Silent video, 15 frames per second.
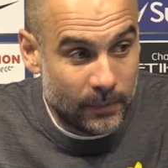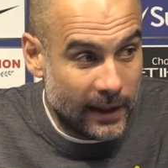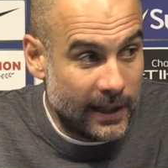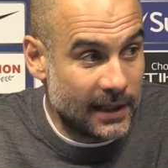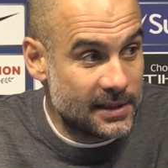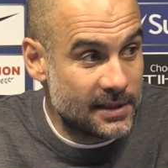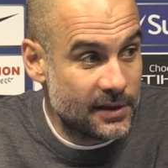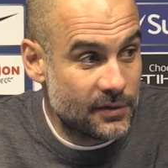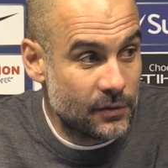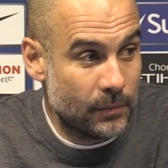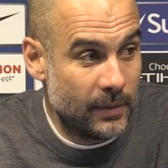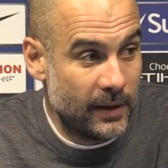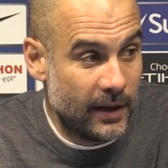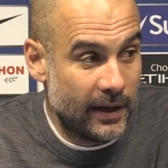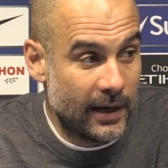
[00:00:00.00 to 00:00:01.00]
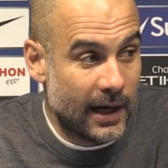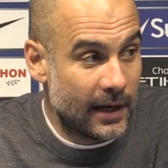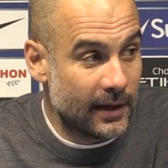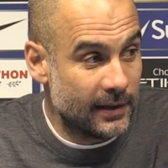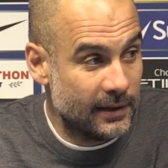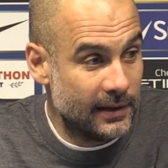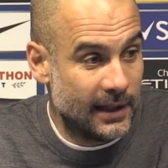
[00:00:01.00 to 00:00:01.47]
season, but next season
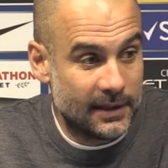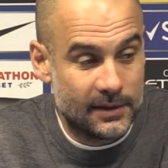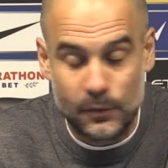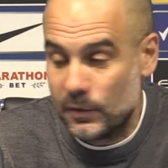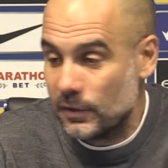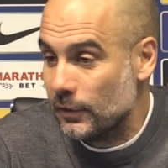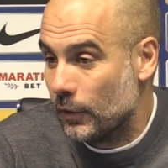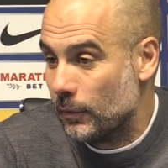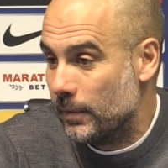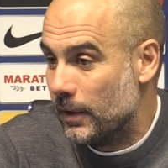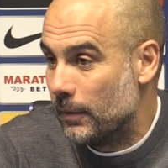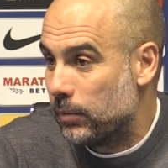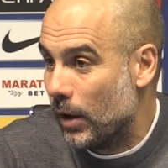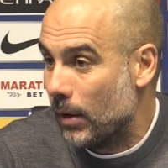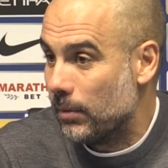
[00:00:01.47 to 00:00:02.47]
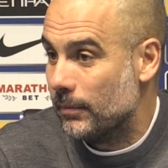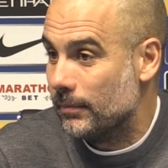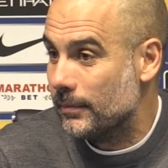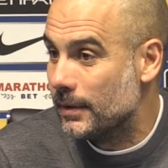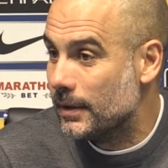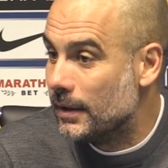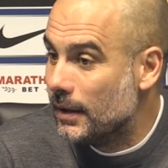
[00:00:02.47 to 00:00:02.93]
VAR, and that will not be a
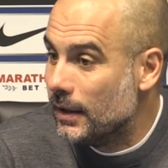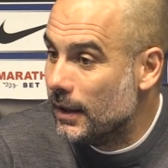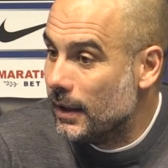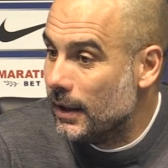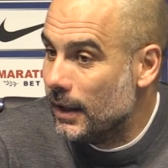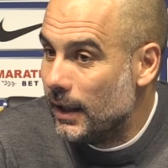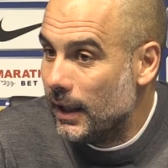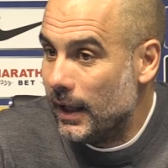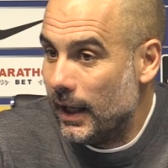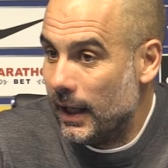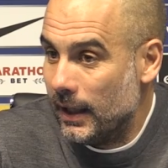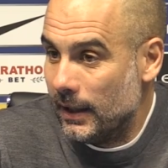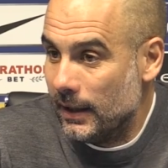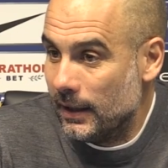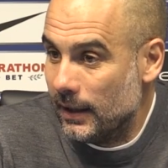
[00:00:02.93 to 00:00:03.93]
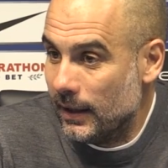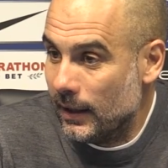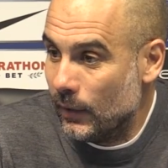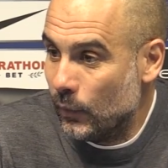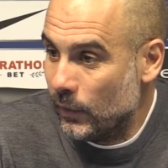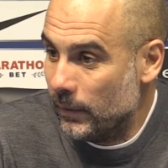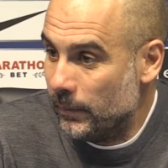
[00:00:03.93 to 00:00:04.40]
problem, and
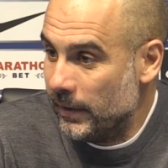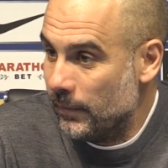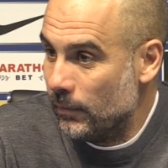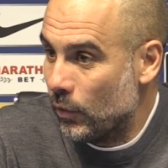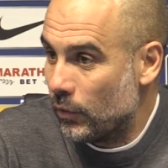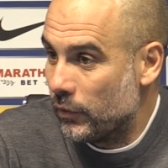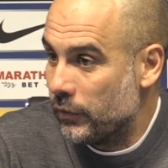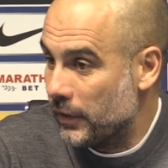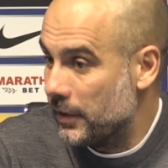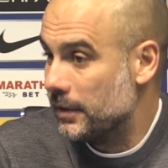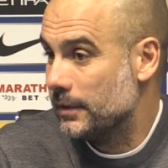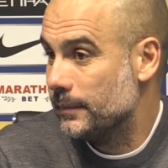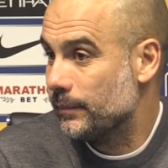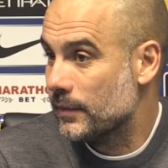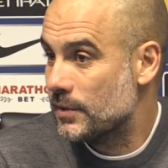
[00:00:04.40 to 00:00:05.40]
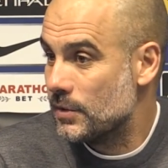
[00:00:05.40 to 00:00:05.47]
will be more fair.